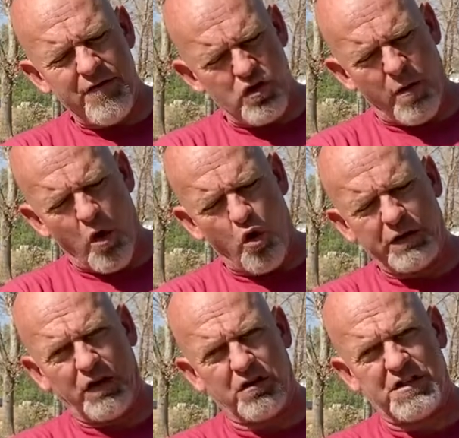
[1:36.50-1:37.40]
I'm
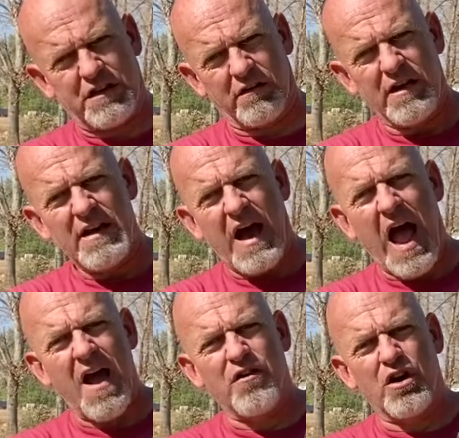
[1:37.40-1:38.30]
holding her still, I
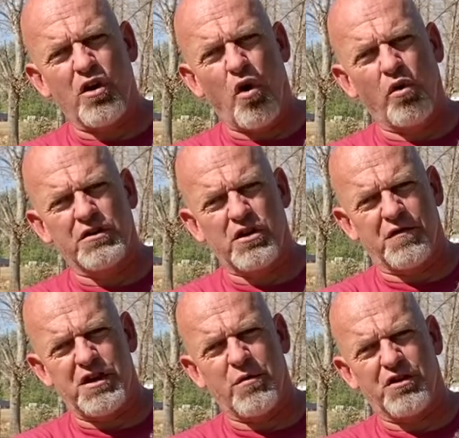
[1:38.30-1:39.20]
have a good hold, so if
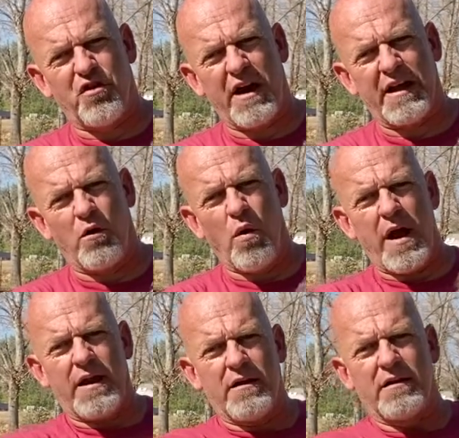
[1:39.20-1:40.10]
she were to try to get
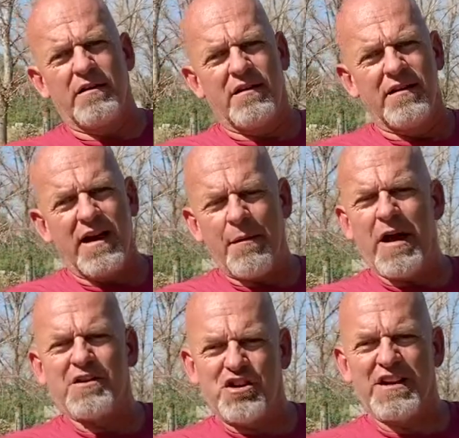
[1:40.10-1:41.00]
away, I'm
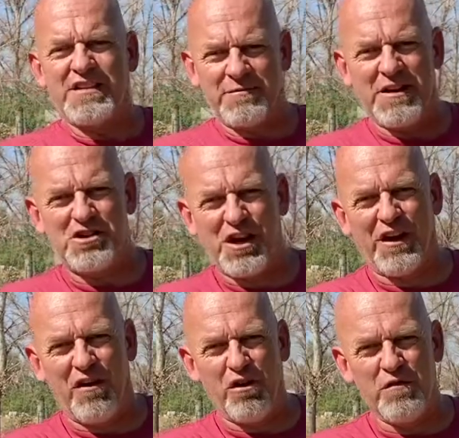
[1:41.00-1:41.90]
not chasing my
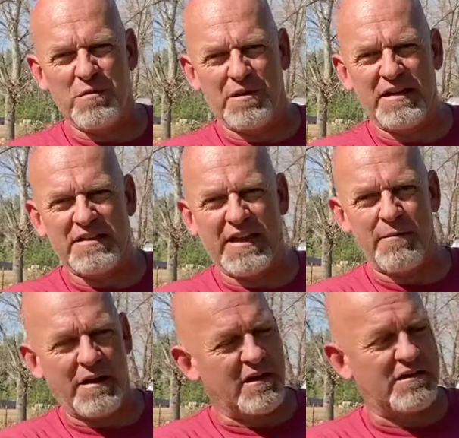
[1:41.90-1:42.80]
chicken all over the place again,
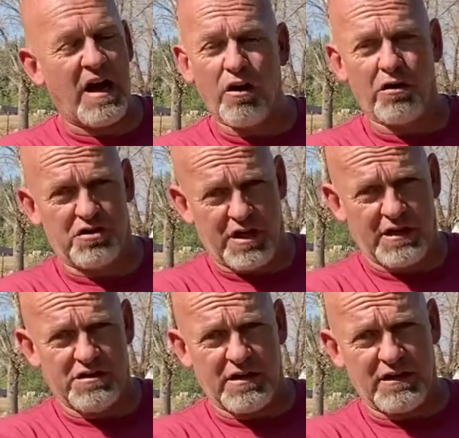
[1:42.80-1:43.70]
because not all
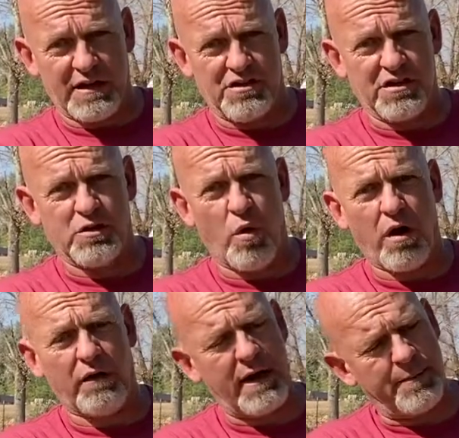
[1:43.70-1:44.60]
chickens are going to let you just
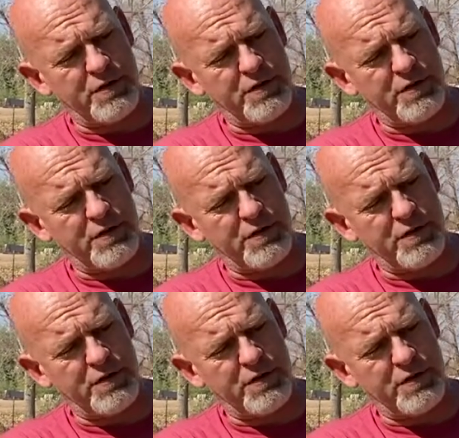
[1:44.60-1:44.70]
walk right up to